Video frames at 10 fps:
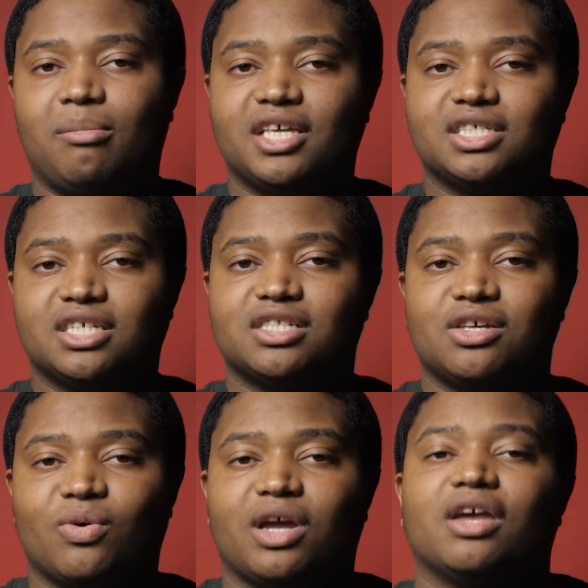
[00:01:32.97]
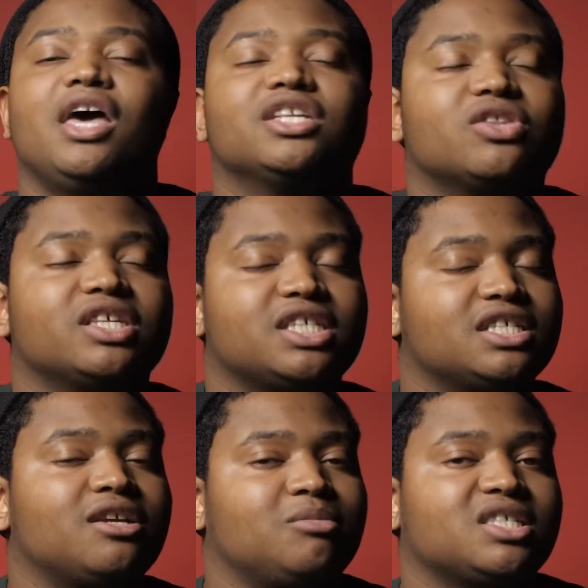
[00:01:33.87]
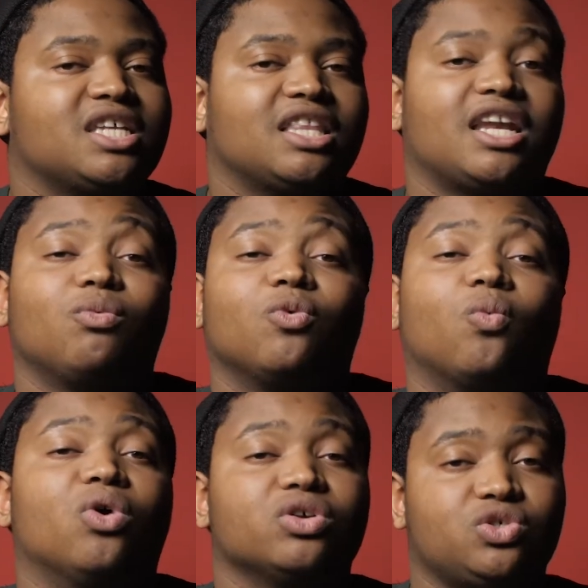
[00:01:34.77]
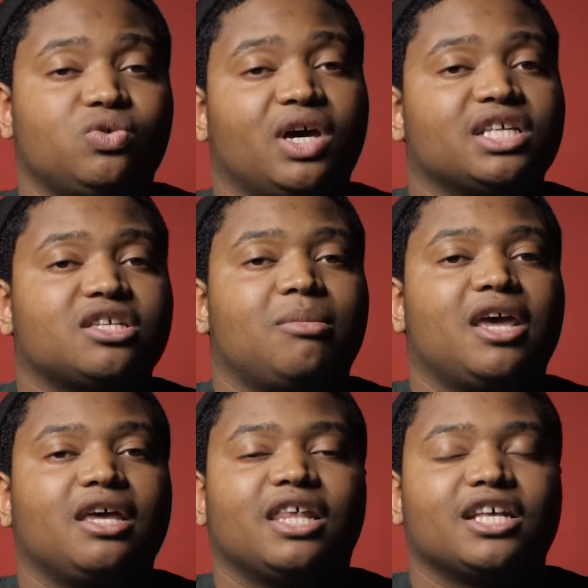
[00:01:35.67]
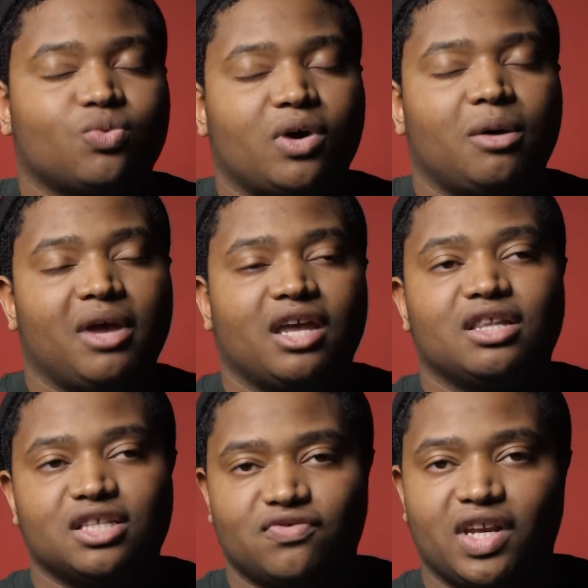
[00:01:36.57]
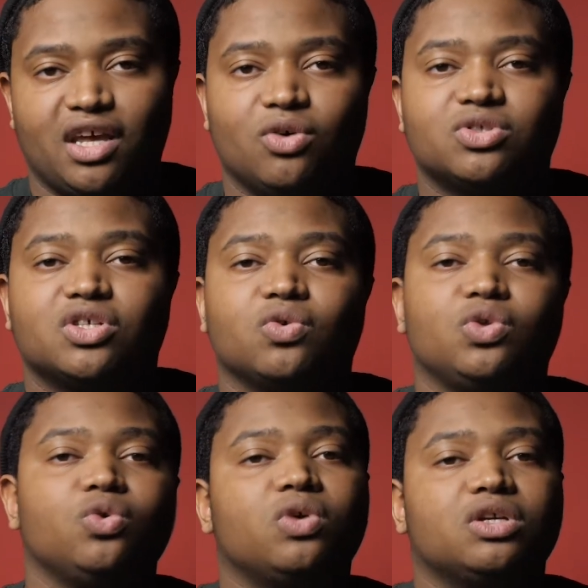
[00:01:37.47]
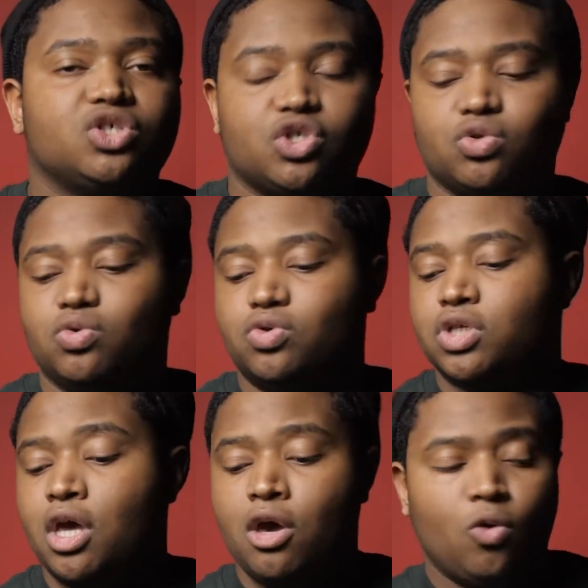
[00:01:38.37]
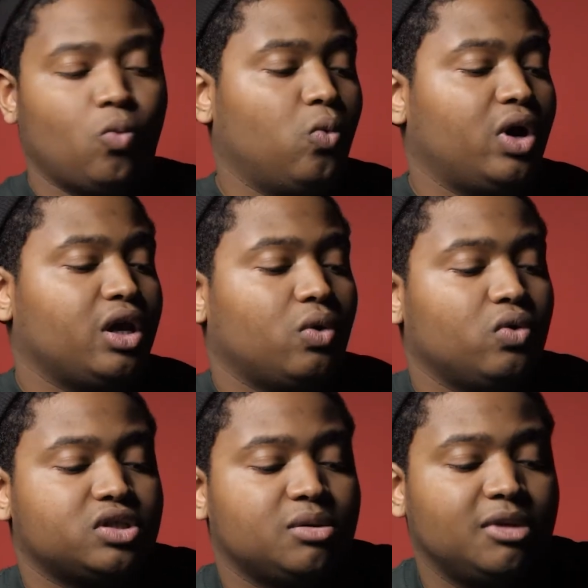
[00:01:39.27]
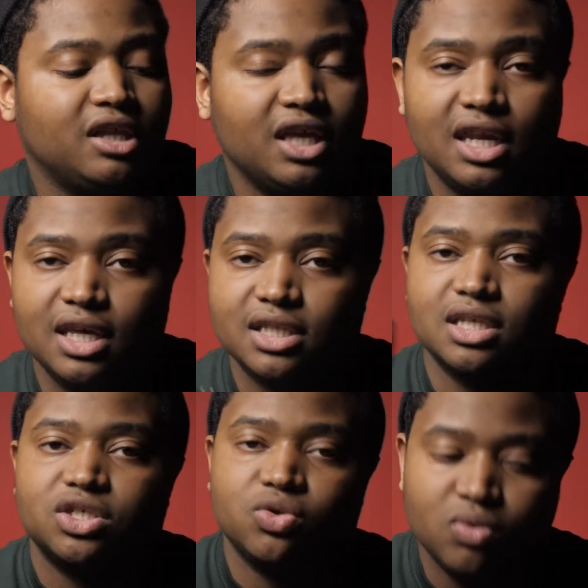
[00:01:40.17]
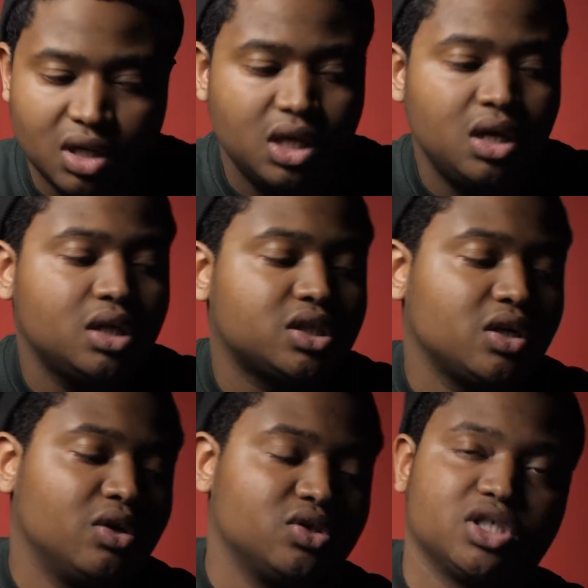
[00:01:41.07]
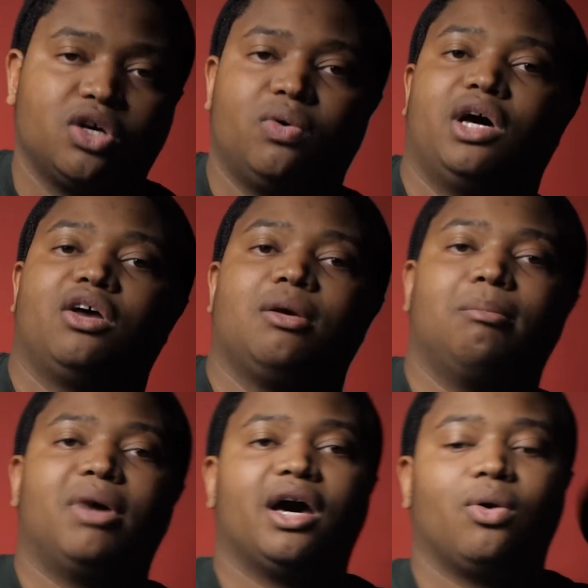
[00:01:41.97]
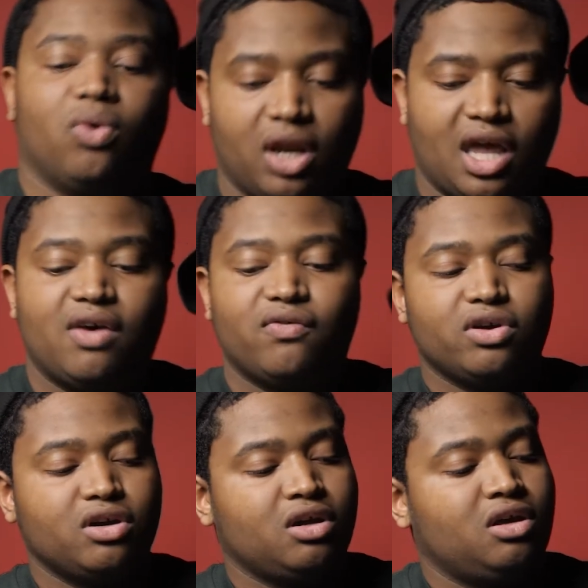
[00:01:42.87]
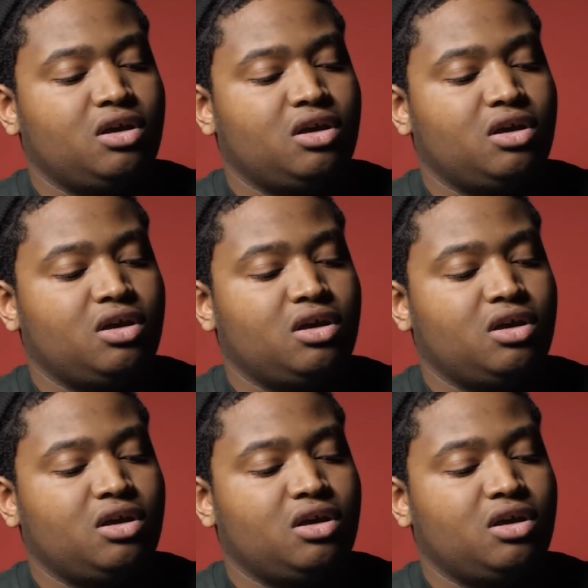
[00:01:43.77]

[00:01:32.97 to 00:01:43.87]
makes sense, right? So this isn't a mistake that I would want you guys to make. That's why I'm making this video, so you can choose what ultimately it is that you need, so you don't just go out and buy whatever